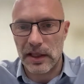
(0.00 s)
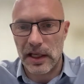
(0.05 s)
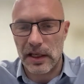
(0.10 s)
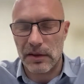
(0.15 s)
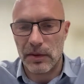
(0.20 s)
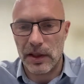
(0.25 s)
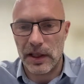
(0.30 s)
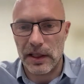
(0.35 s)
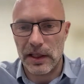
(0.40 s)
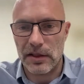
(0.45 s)
And
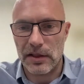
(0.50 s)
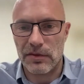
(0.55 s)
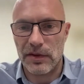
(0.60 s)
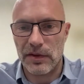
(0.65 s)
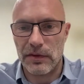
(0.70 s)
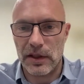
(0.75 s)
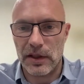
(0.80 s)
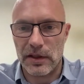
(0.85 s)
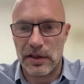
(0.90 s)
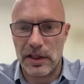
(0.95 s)
that way
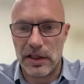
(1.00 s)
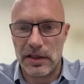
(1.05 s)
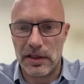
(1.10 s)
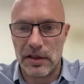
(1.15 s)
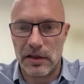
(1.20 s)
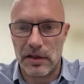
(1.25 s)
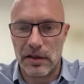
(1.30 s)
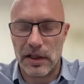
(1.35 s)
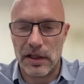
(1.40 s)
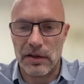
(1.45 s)
it's
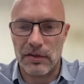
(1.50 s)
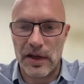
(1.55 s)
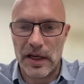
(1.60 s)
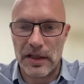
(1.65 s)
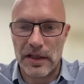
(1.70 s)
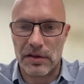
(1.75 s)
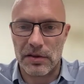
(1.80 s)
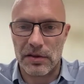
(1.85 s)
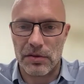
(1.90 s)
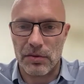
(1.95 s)
easier and
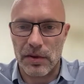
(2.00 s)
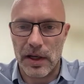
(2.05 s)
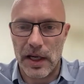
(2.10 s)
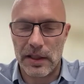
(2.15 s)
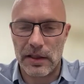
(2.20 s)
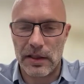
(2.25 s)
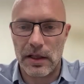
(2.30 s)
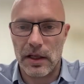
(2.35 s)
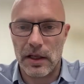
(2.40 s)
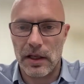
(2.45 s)
faster to
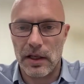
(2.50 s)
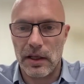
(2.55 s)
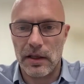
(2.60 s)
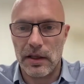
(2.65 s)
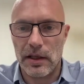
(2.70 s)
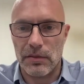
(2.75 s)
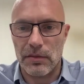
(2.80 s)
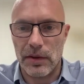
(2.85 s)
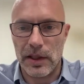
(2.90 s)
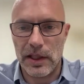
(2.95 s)
write
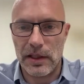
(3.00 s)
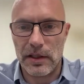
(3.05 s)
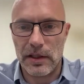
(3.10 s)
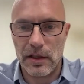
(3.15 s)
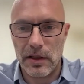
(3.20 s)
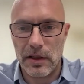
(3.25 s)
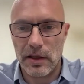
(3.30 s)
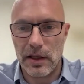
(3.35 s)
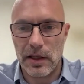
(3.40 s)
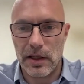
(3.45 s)
and read
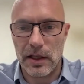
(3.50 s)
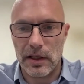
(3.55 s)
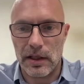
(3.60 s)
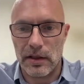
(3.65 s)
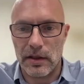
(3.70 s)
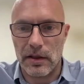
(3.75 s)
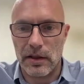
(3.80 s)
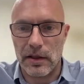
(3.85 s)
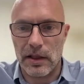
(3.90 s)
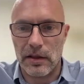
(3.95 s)

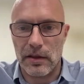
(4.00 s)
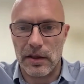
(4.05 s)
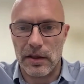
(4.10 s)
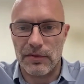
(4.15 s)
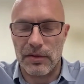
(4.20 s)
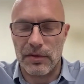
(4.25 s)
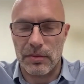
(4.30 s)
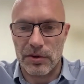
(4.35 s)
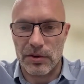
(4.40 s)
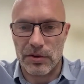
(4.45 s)
and
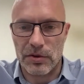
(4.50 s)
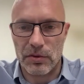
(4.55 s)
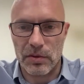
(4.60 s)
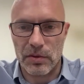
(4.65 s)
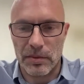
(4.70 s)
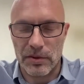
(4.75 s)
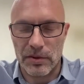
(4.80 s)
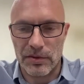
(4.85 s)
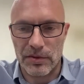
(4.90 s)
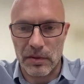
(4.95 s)
therefore more
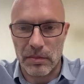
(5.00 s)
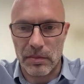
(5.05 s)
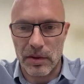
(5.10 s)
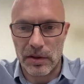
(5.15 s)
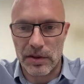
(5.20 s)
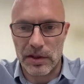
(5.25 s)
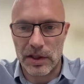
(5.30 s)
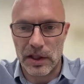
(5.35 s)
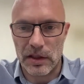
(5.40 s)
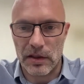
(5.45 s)
suitable for
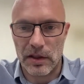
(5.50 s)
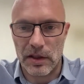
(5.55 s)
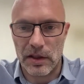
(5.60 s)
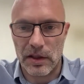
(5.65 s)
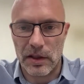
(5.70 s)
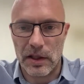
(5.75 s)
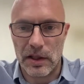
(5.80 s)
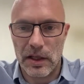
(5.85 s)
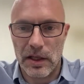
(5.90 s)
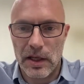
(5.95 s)
blockchain.
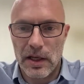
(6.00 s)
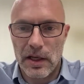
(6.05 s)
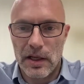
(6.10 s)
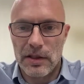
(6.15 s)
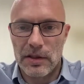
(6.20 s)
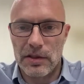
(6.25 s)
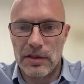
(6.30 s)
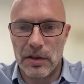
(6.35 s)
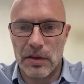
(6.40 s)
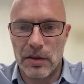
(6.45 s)

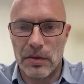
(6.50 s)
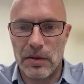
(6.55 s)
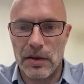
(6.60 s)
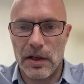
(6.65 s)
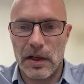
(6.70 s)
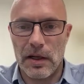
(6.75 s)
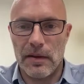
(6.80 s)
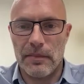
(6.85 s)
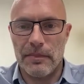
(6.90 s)
So,